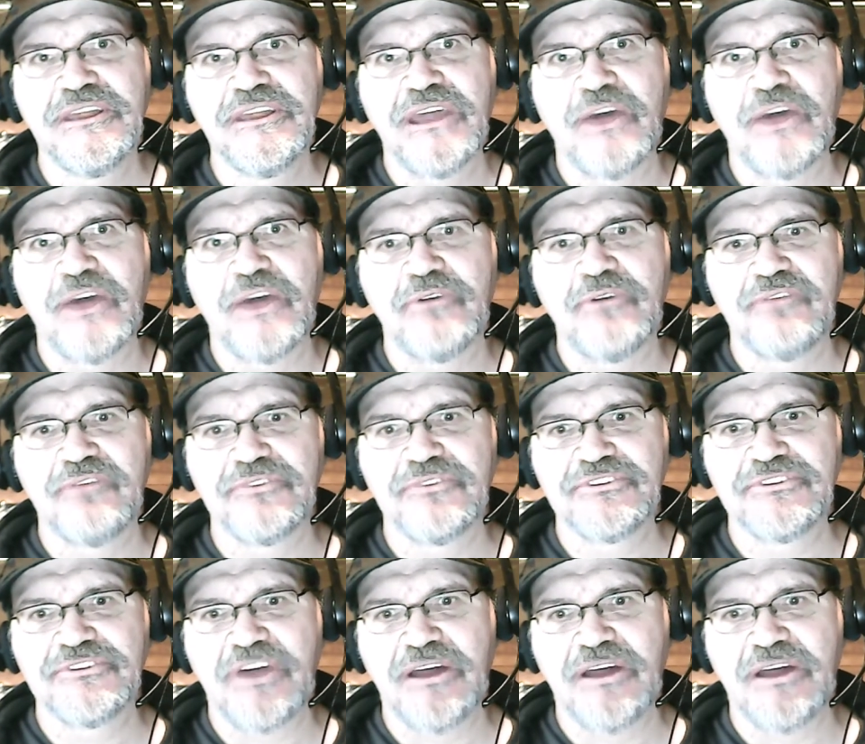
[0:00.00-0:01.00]
However,
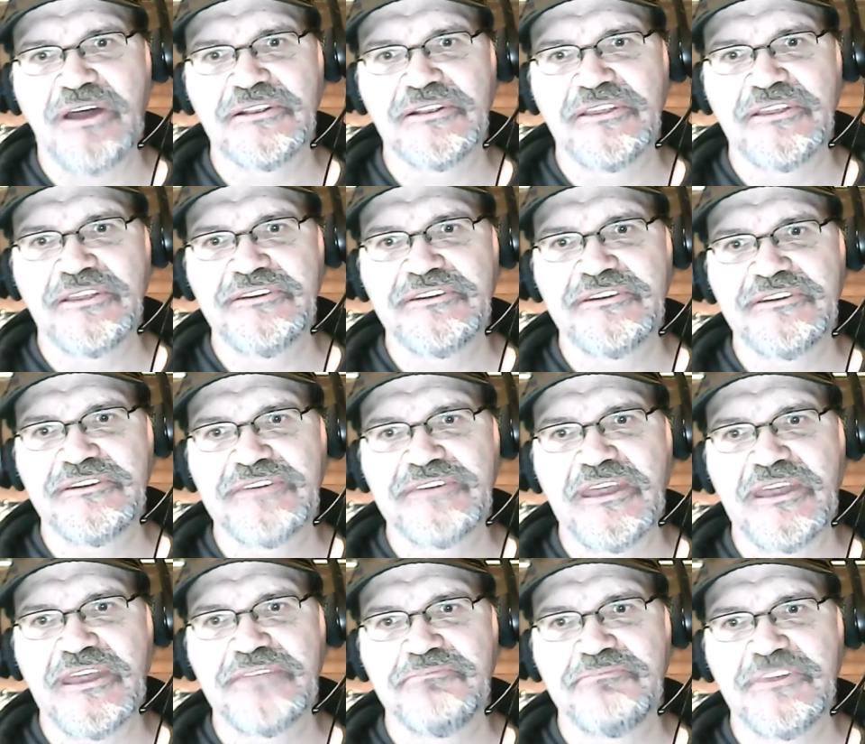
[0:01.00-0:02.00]
Don, Linda,
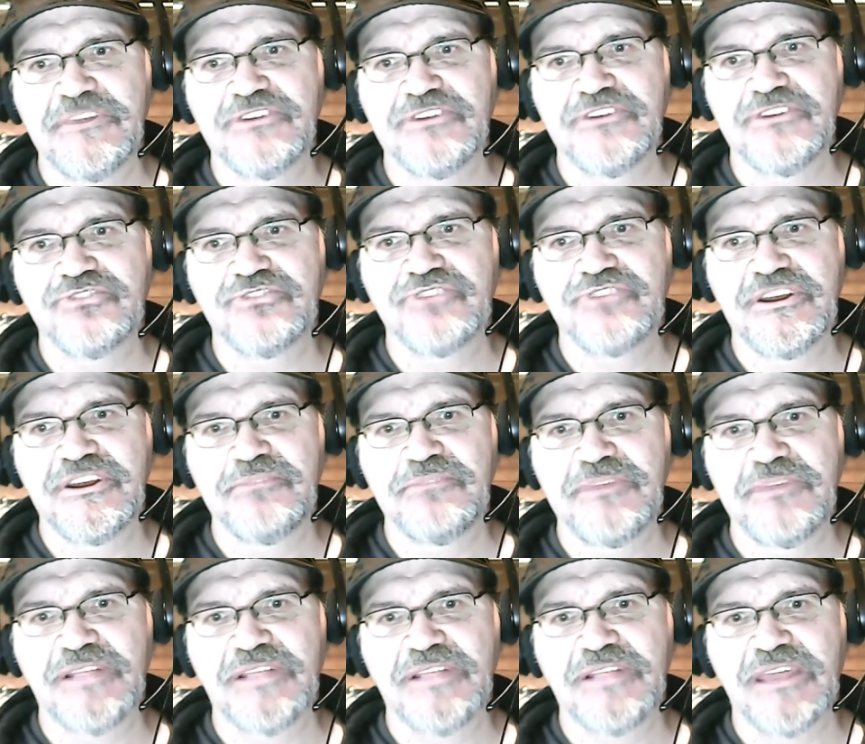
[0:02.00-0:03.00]
Ted, and Midge treated
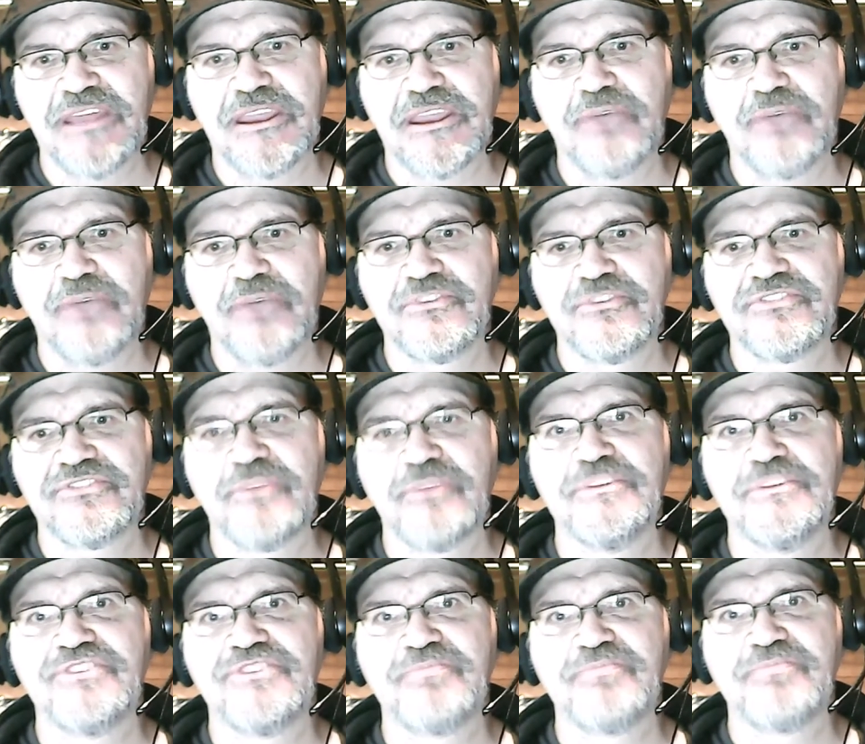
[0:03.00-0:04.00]
me like I was
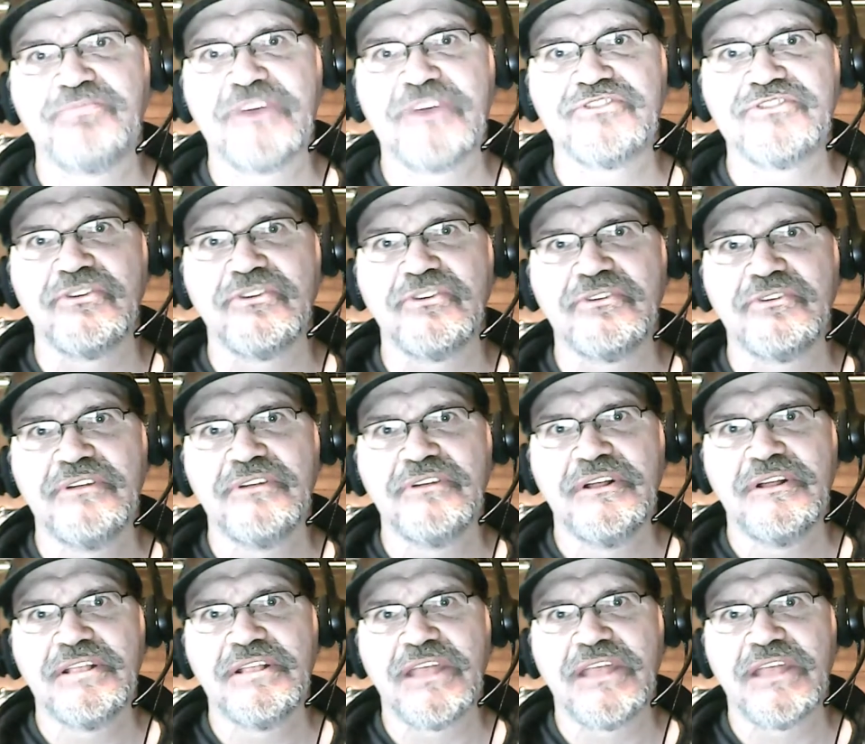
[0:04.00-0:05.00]
someone special,
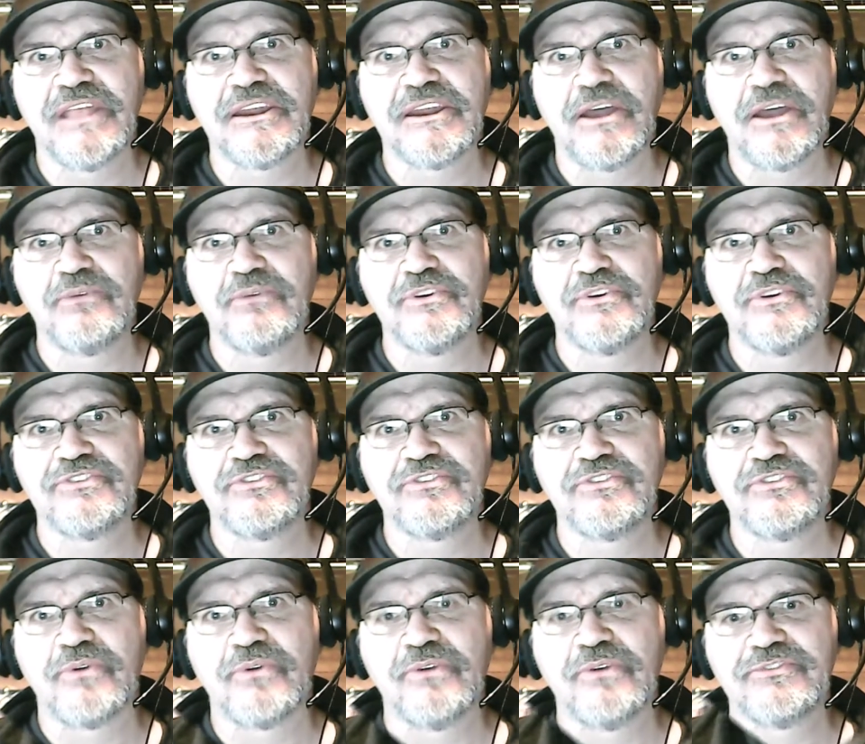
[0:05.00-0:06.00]
like I was
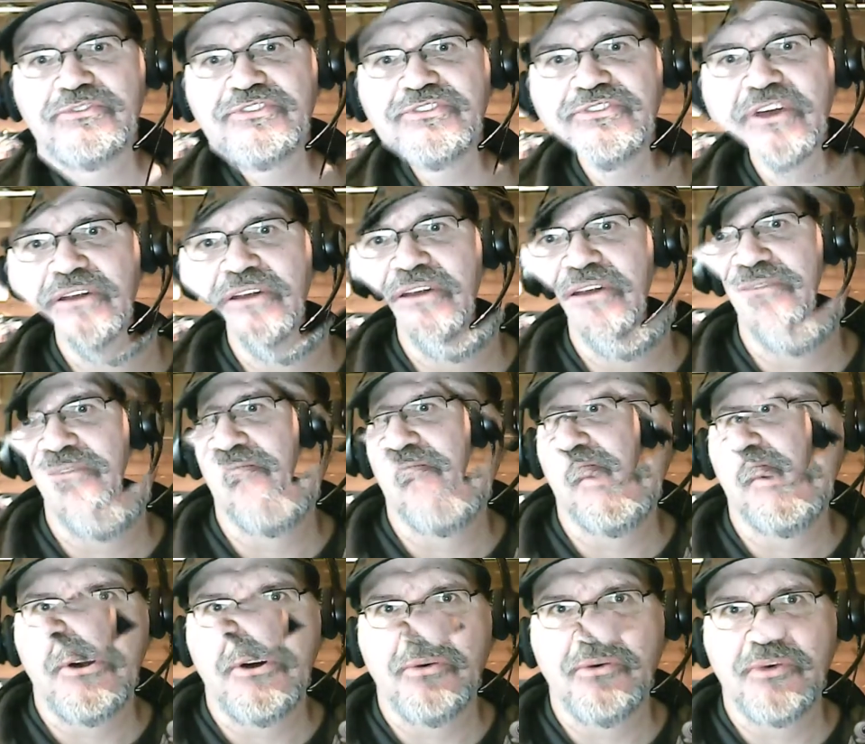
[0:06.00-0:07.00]
their own son. They let me
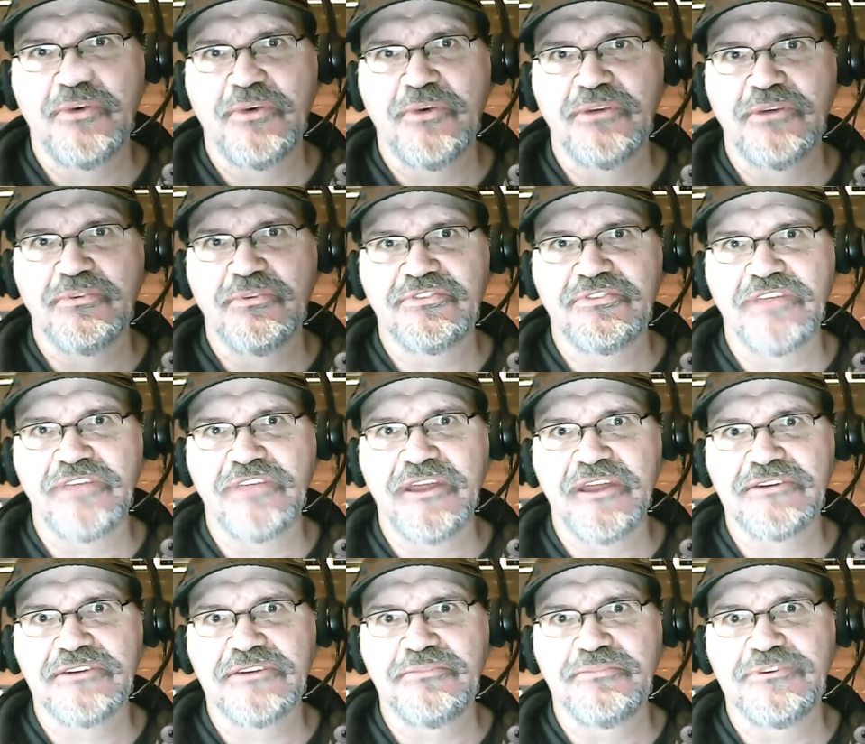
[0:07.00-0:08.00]
know what it was like
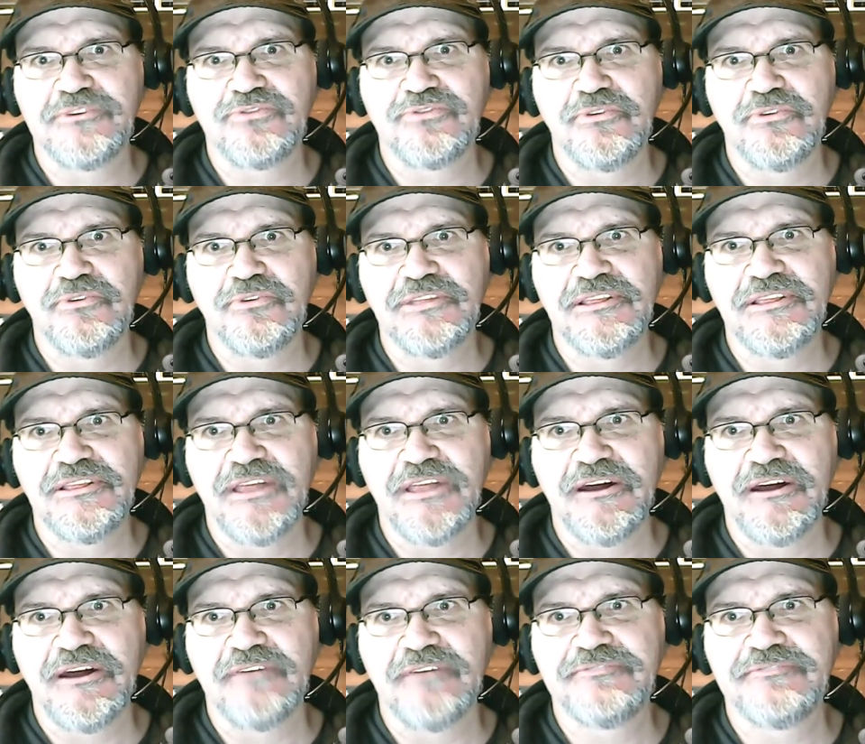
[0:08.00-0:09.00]
to be truly
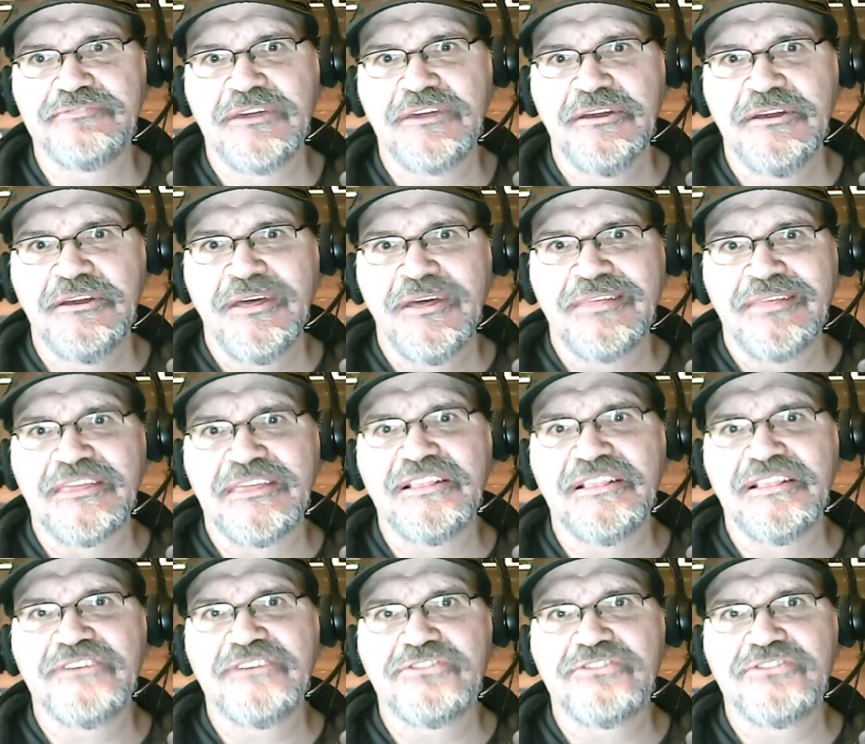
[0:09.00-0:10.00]
loved. They
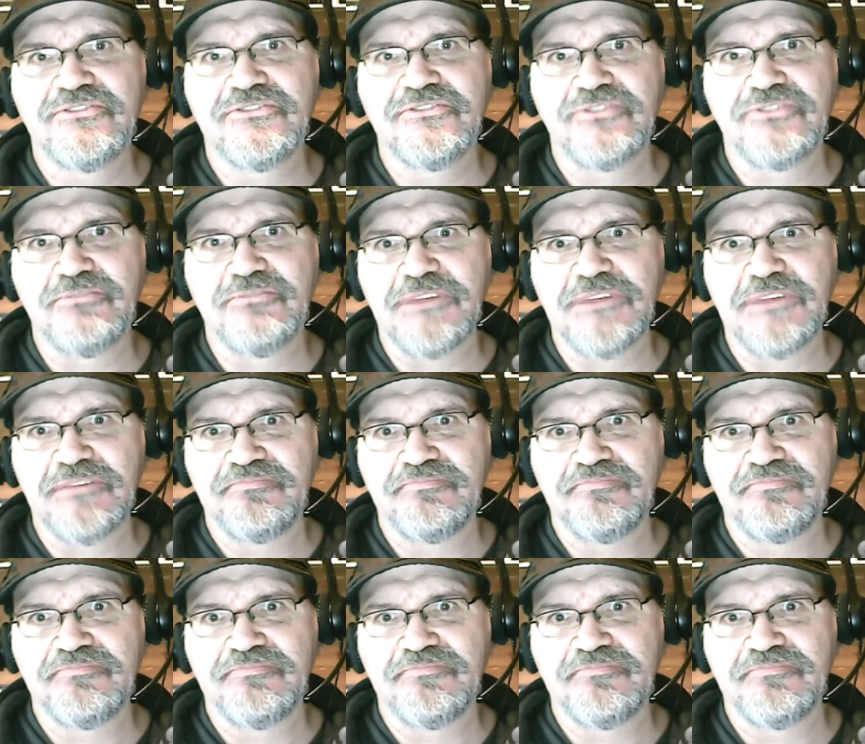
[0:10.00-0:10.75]
listened to me.